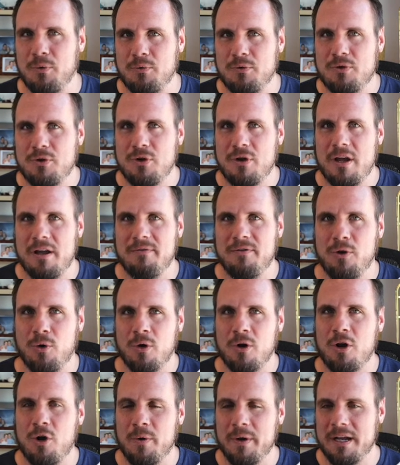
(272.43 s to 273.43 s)
if you're
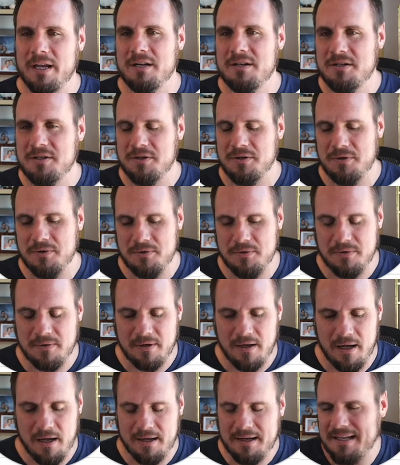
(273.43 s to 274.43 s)
going into,
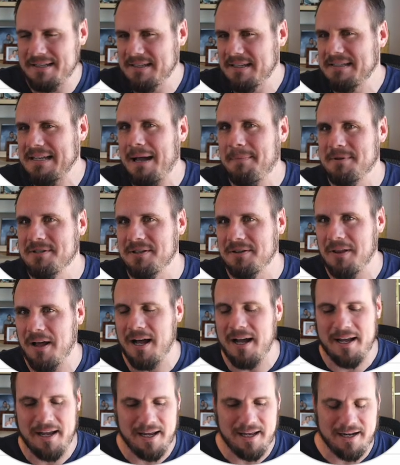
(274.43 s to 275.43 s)
because this happens a
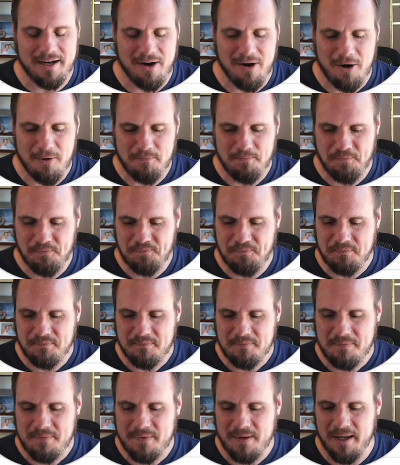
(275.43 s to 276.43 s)
lot in
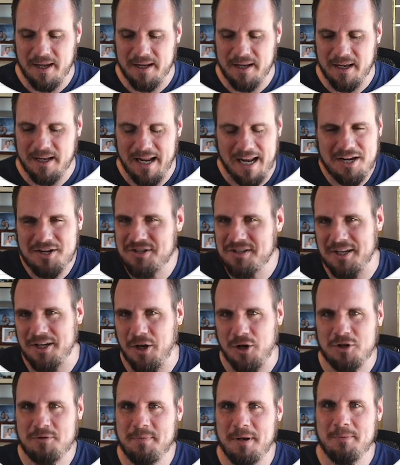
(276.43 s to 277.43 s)
agency
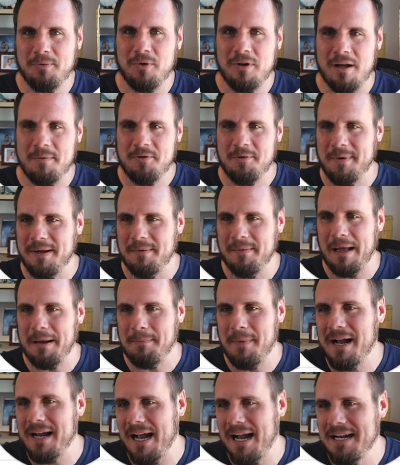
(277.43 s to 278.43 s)
coach, people come to me and like,
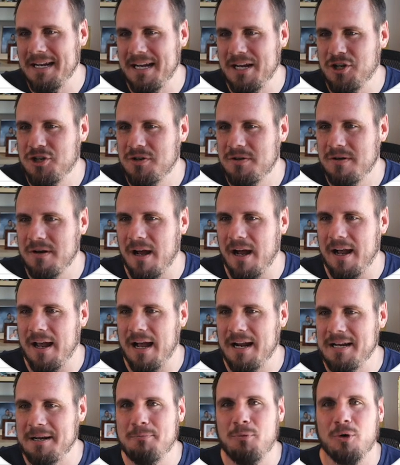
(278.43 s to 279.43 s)
Mike, I need
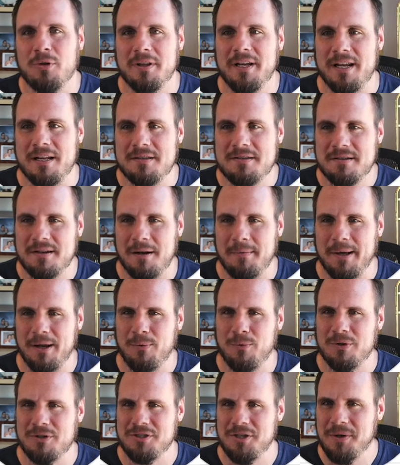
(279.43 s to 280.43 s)
more leads. And I'm like,
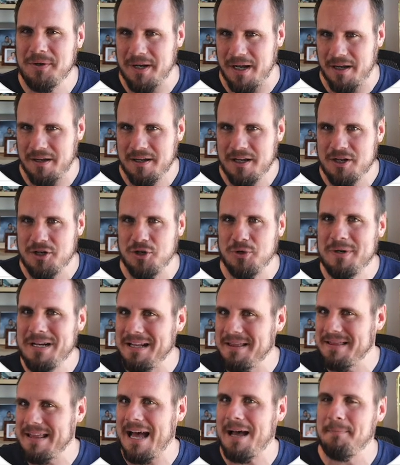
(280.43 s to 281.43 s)
well, do you need
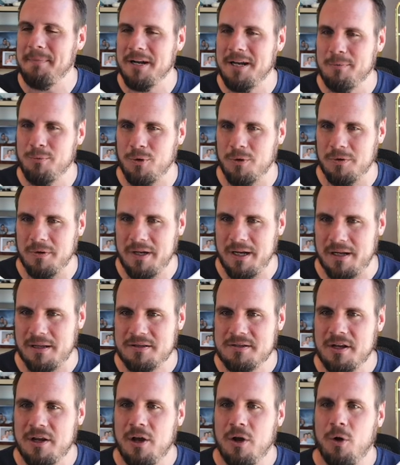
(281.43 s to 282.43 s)
that many more leads?
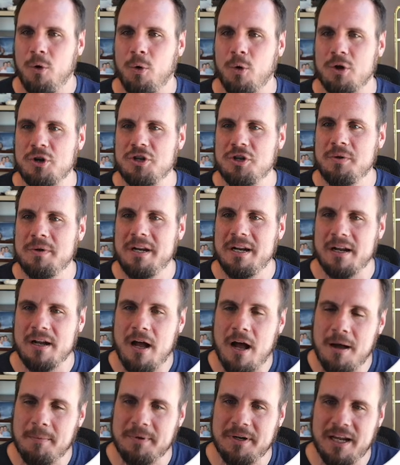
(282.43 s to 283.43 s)
Or do you need a
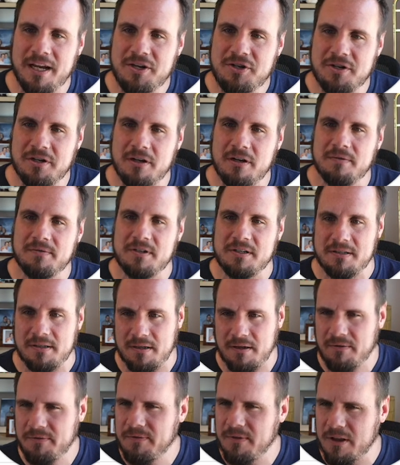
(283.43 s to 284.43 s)
combination of just
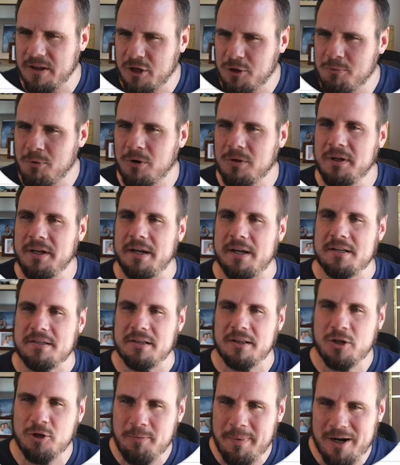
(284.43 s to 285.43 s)
a little more leads, a
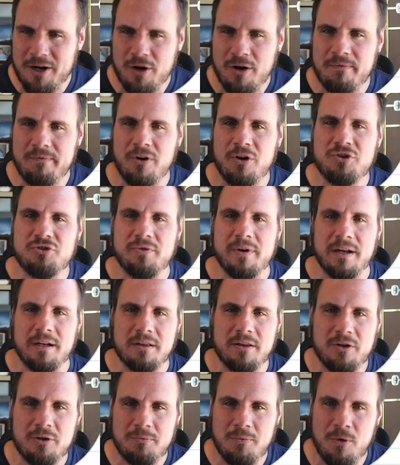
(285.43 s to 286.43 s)
little better conversion rate, a
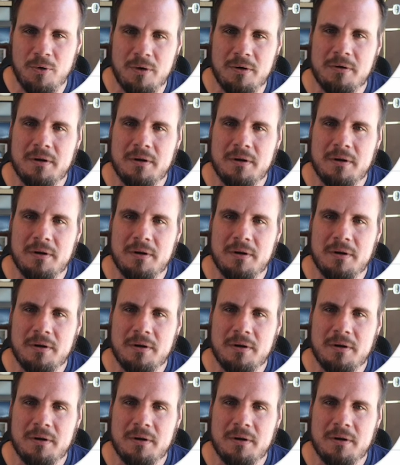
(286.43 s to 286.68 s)
little more,